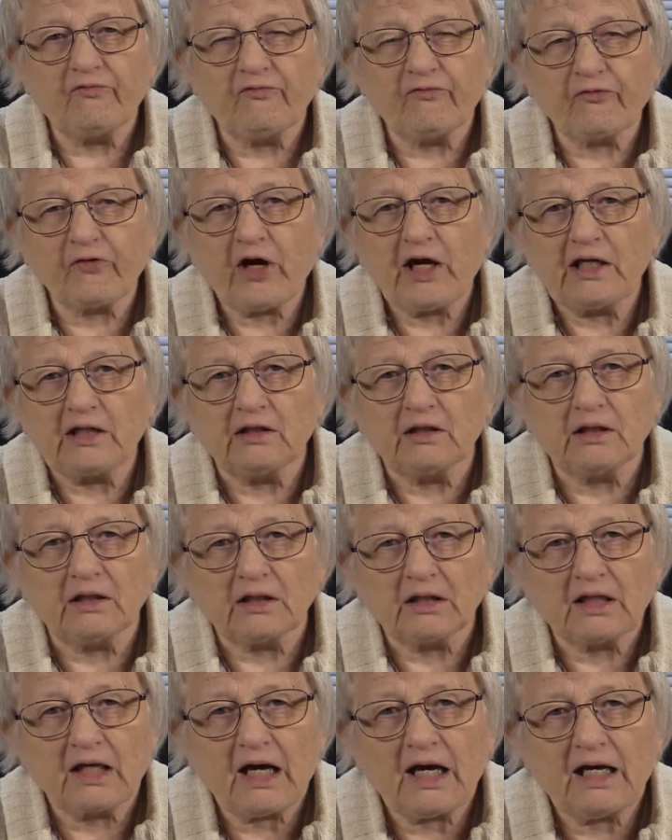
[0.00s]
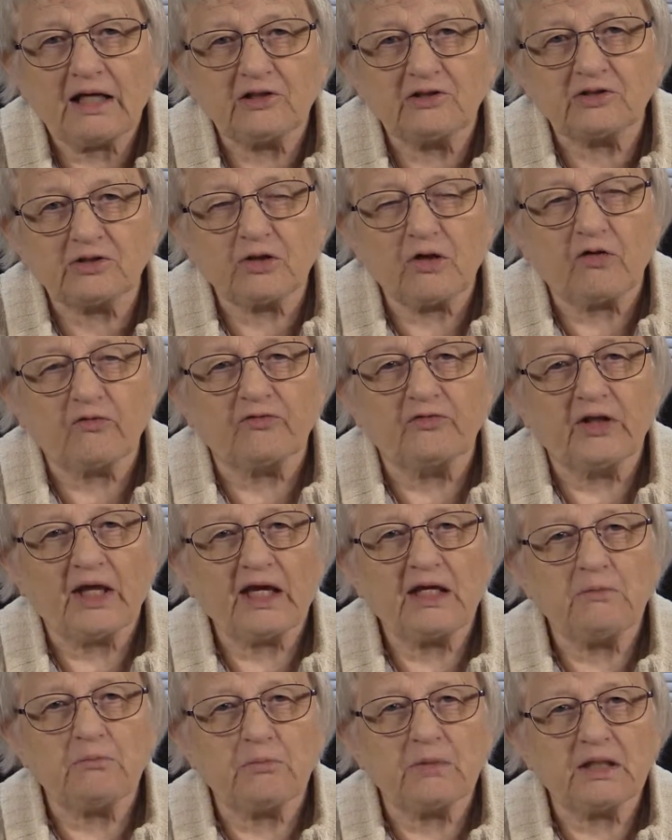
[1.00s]
frightening kinds of
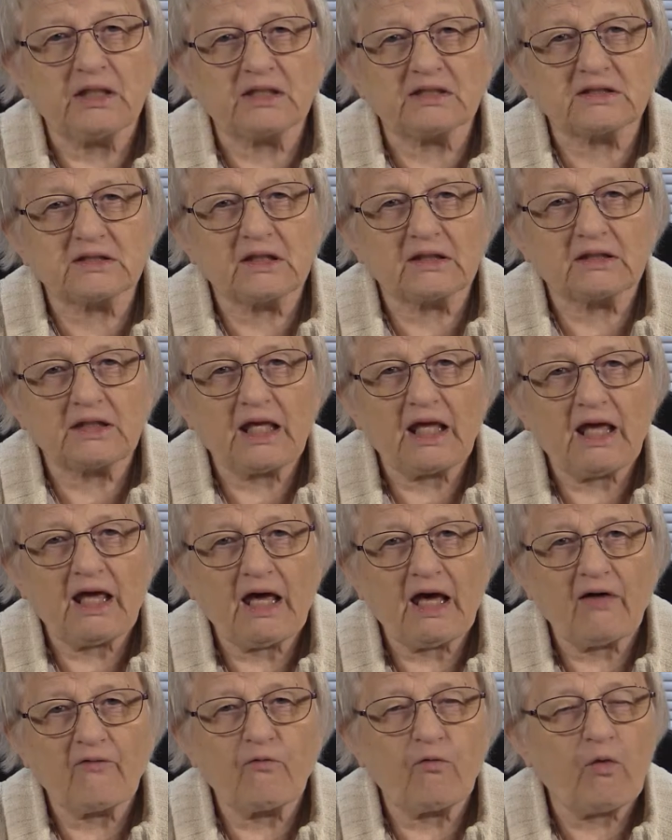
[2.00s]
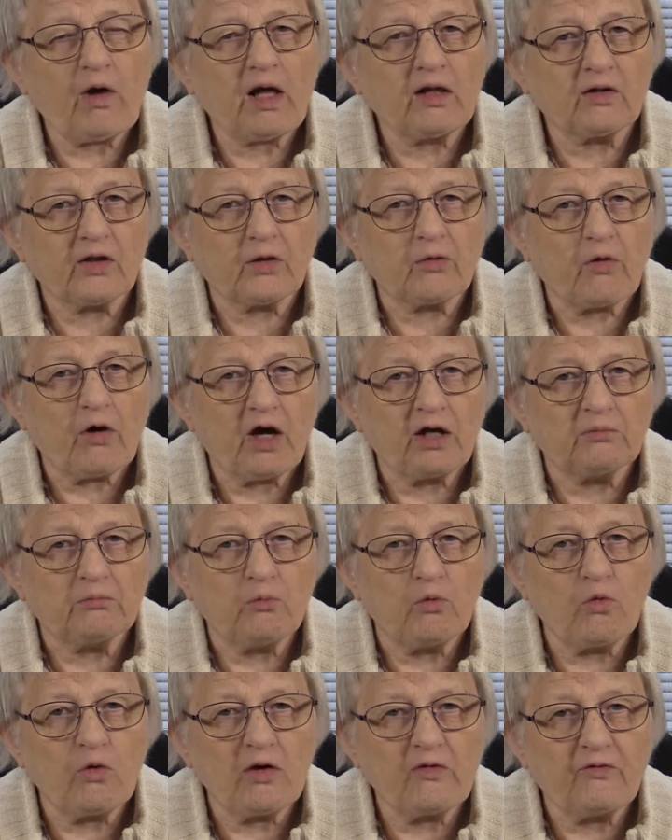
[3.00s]
nightmares that they have while they're on
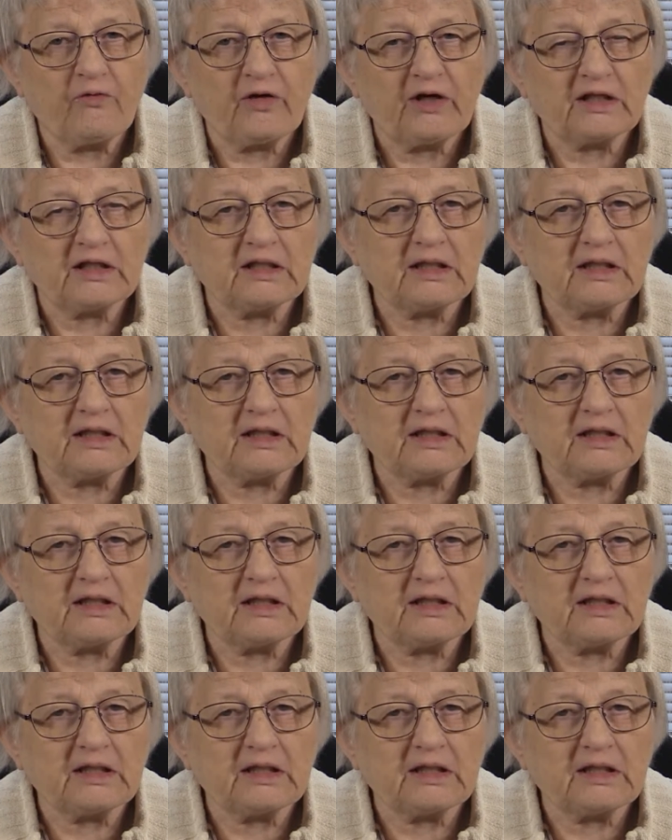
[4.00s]
morphine.